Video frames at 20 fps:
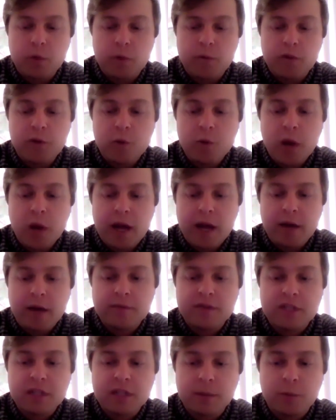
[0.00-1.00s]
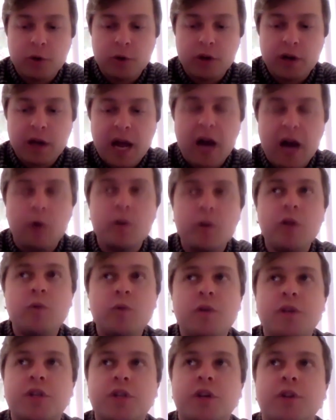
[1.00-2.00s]
if you have someone, how do you
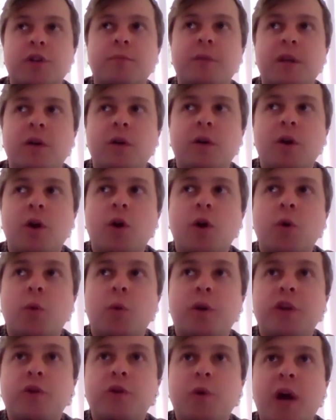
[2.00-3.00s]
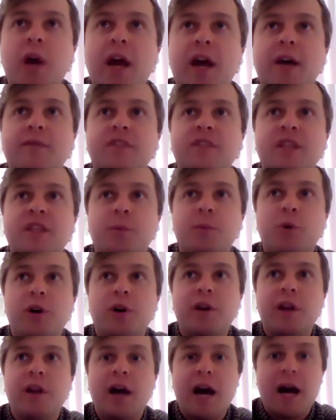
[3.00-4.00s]
determine when you have
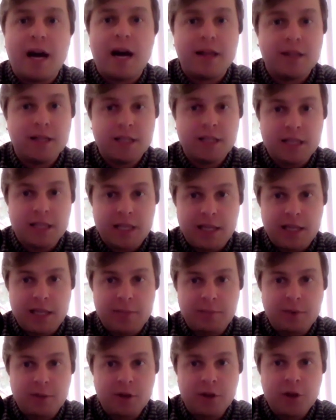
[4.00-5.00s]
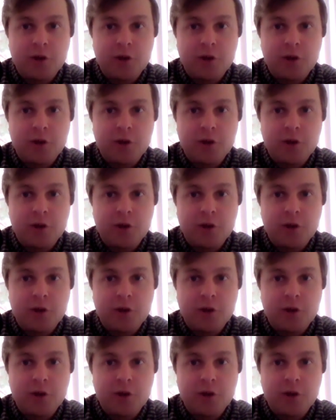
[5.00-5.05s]
someone on the team